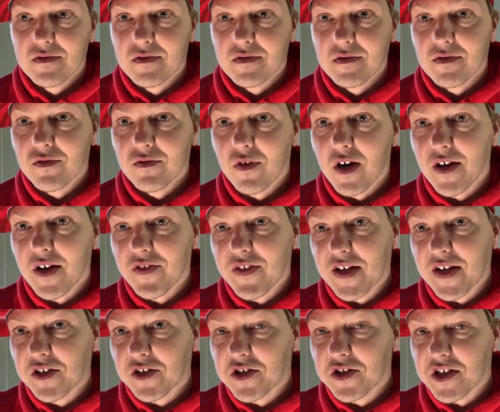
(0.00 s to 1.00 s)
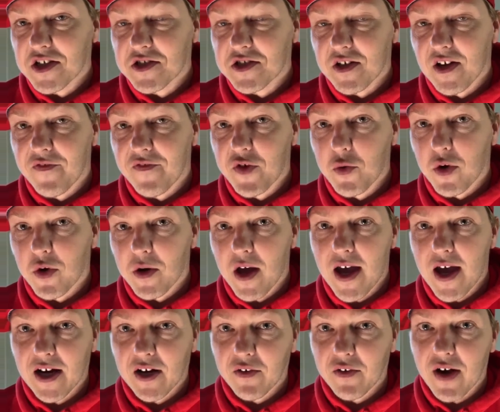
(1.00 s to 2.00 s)
Right. And then you're just, if you want to
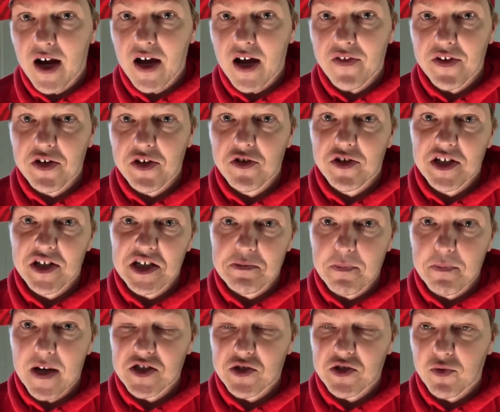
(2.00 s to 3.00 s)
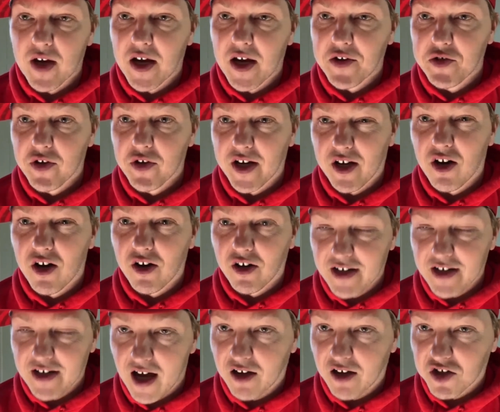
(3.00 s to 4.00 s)
hang around, then you can just mess around, do like
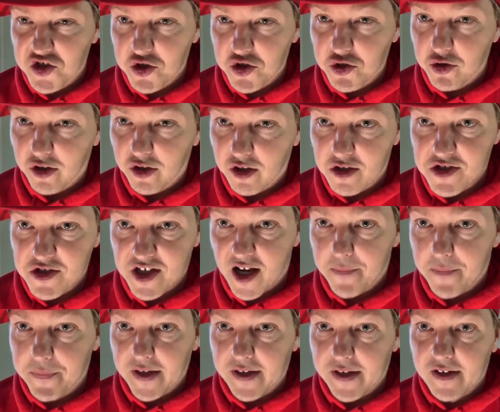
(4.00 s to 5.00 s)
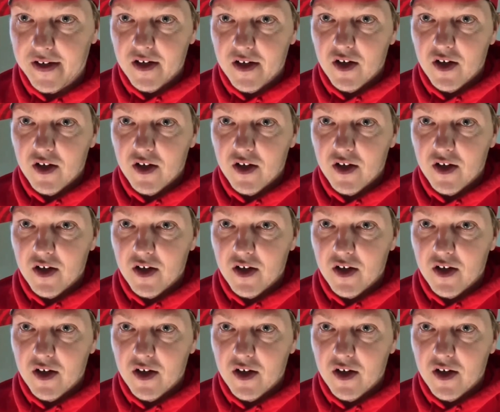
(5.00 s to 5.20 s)
$100 shooter or something.